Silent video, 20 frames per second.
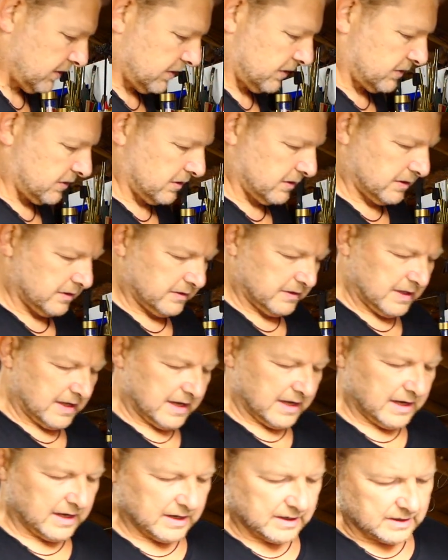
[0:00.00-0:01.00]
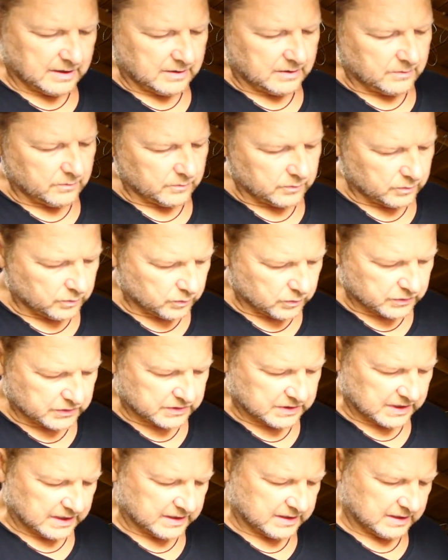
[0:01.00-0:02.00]
so that they will
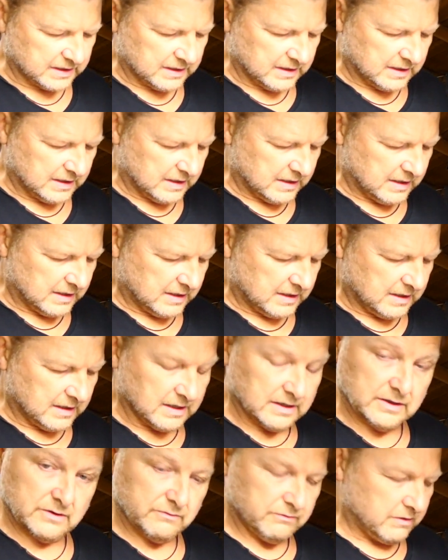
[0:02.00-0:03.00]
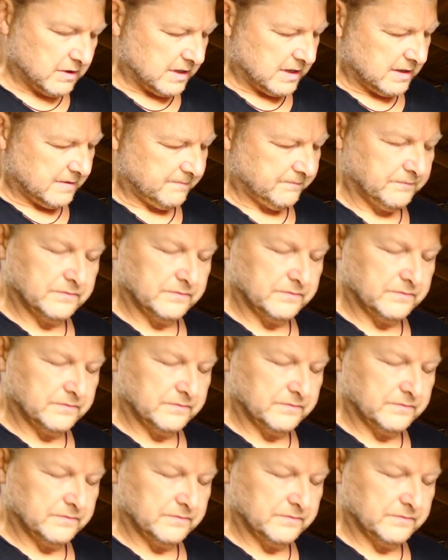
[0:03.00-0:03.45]
sit in the rear